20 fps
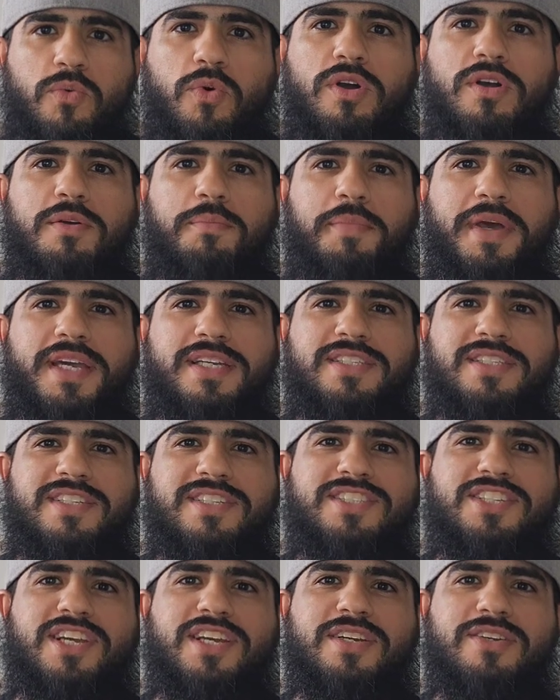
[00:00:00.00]
Welcome back to
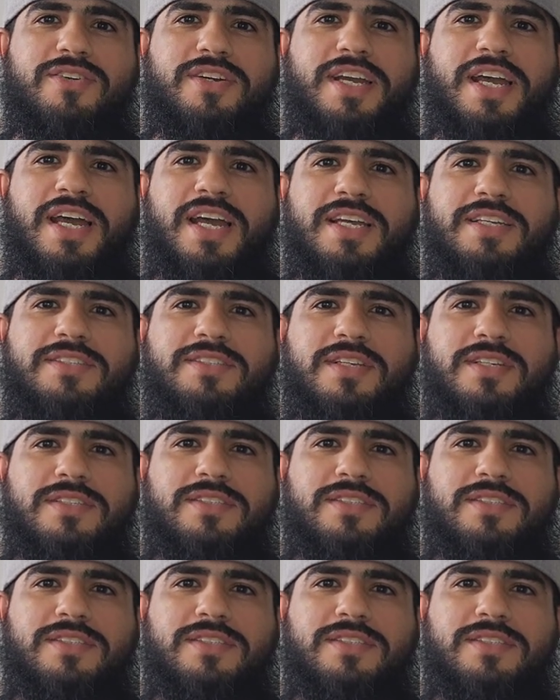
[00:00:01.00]
the channel, guys.